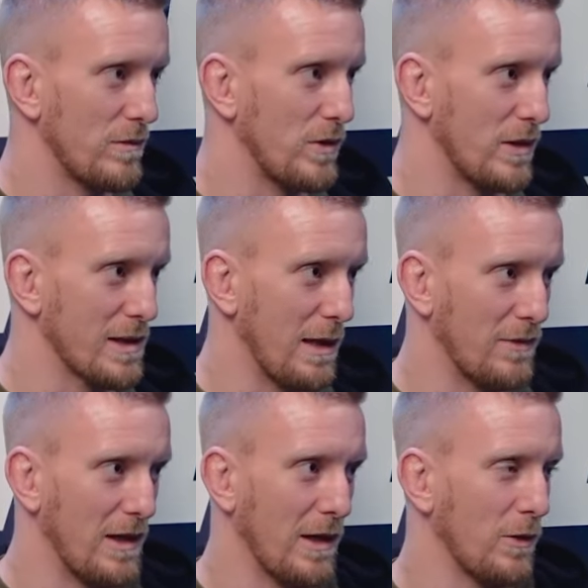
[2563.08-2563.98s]
do the same
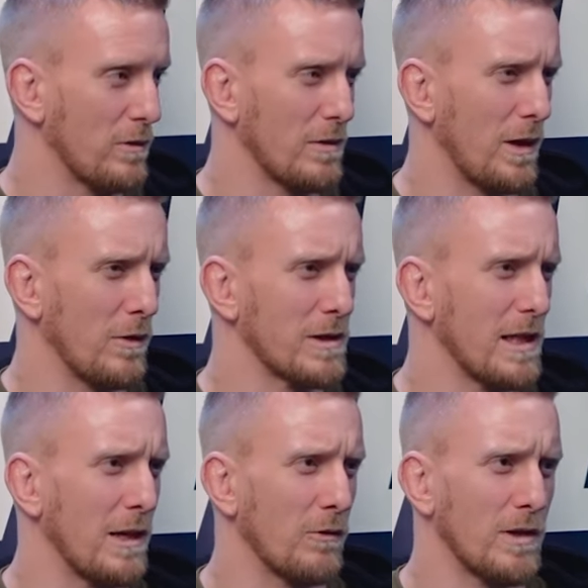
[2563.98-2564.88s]
thing. I don't, I don't
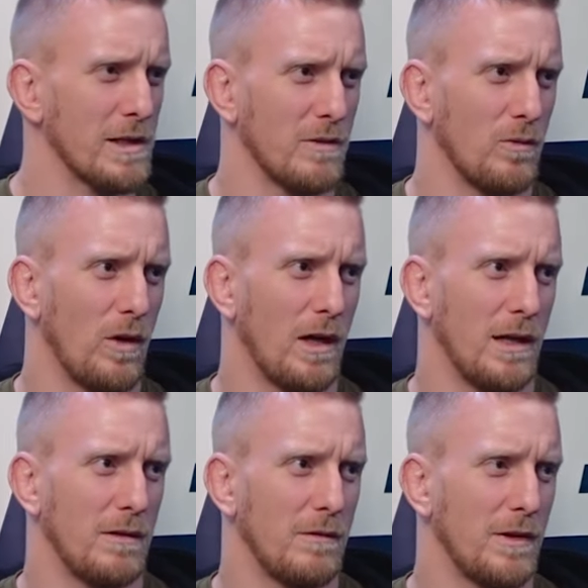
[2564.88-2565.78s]
see any reason
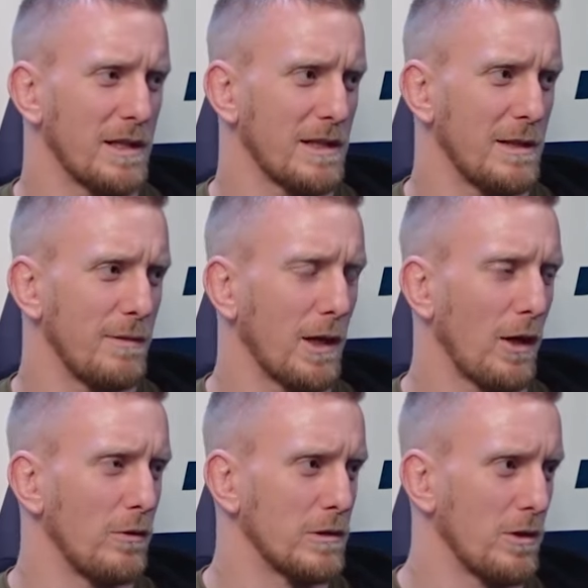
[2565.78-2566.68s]
why things need to be
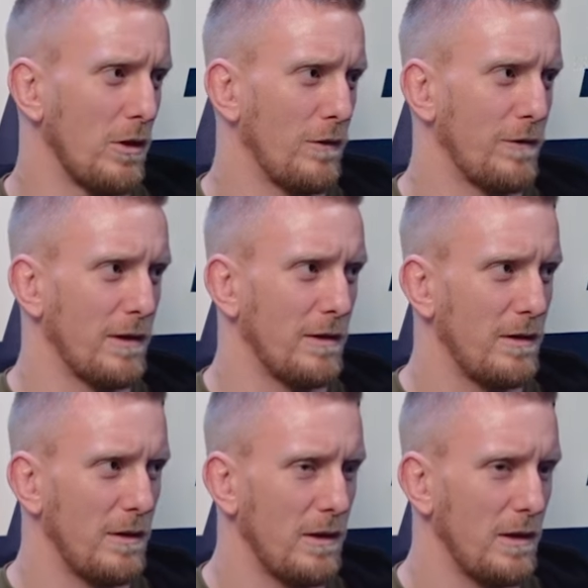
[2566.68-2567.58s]
closed off and,
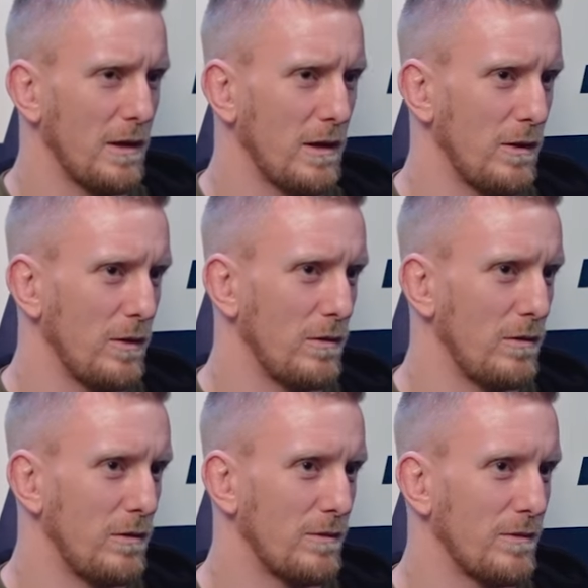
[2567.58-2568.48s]
you know,
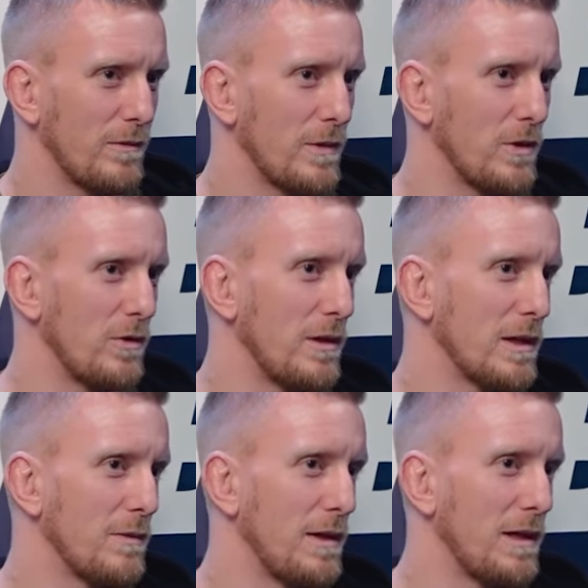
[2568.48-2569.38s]
you
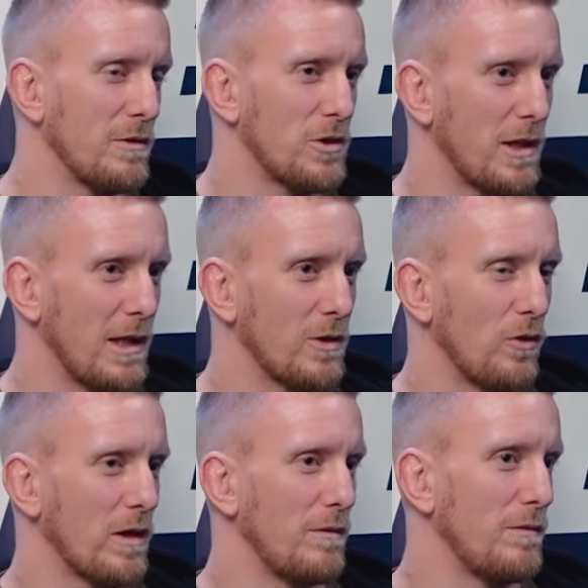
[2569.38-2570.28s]
need to be shitty
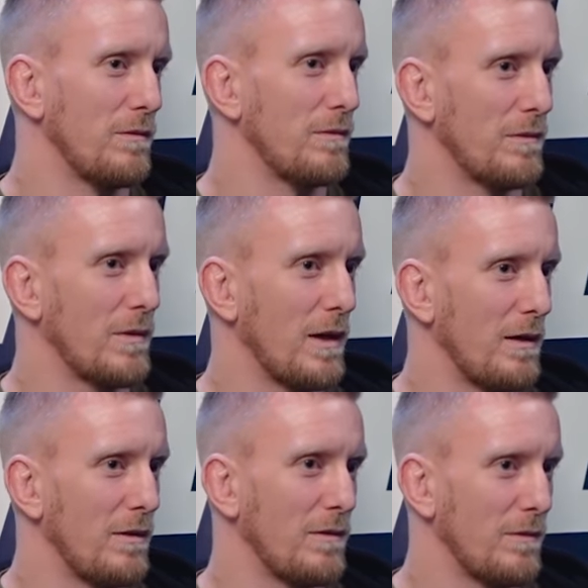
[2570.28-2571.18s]
talking
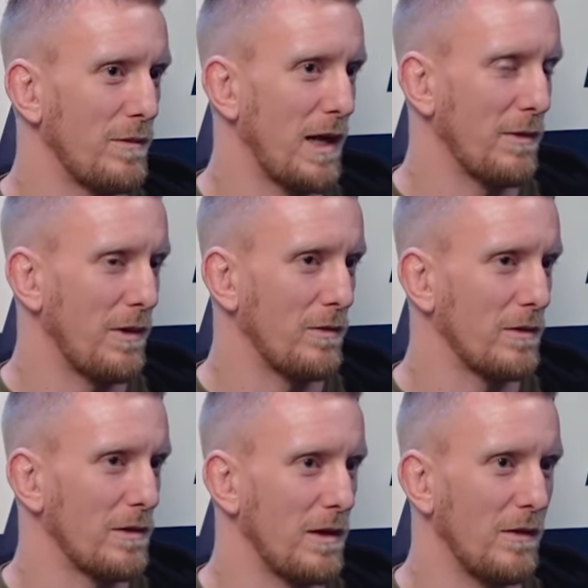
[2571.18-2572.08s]
bad
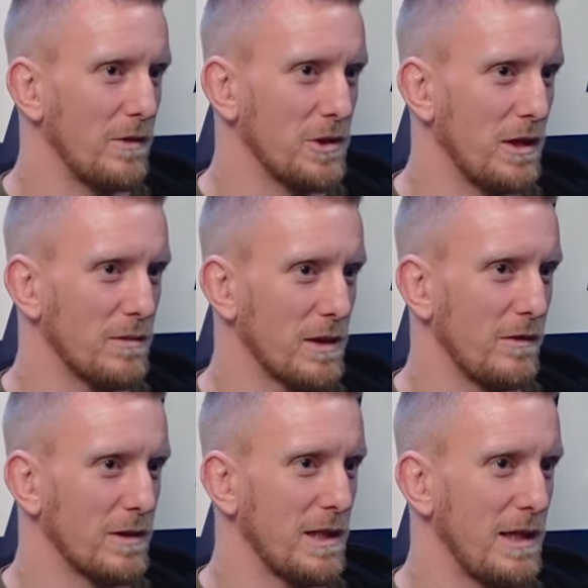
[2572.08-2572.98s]
about other gyms and
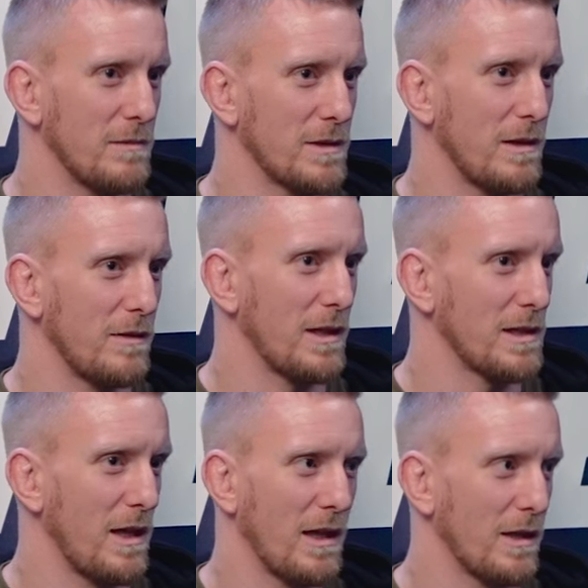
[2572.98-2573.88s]
other teams and
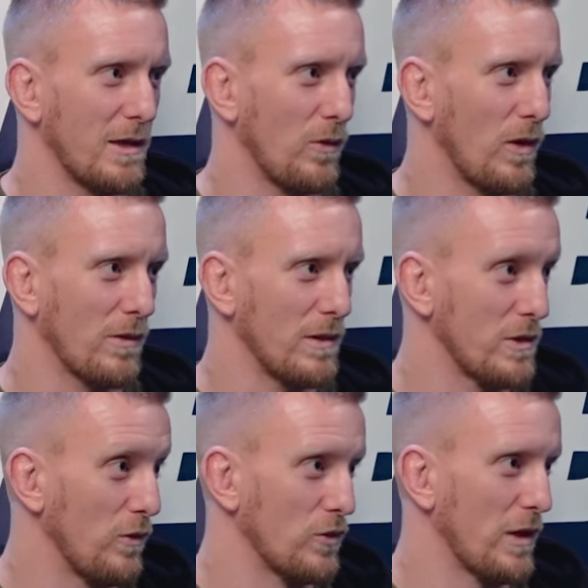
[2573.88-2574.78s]
things like that. You know, why can't we
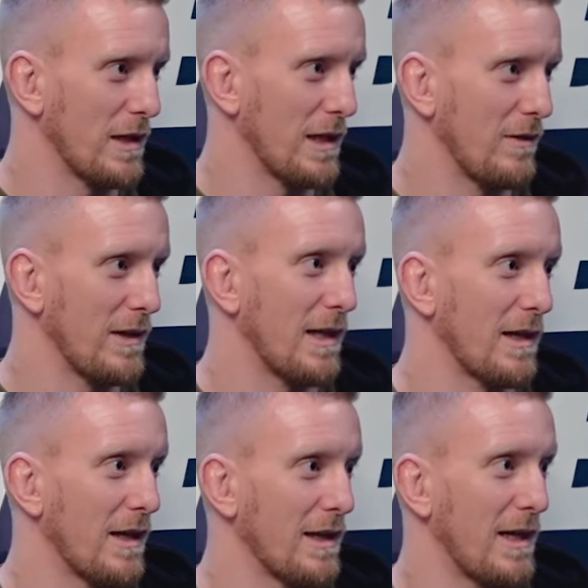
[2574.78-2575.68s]
just all train together? In the
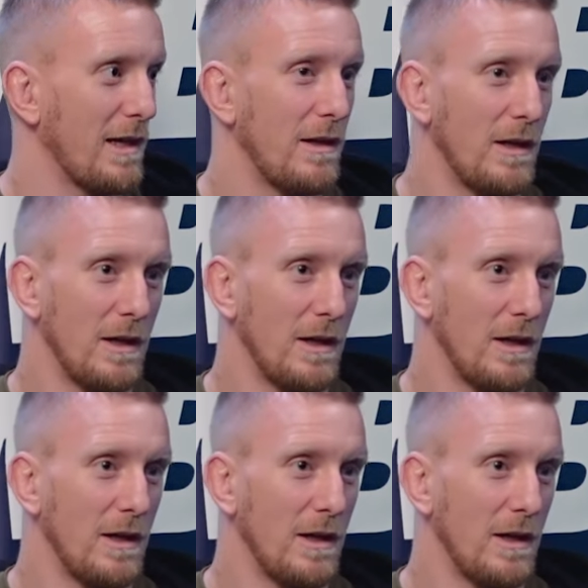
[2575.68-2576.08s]
end of the day,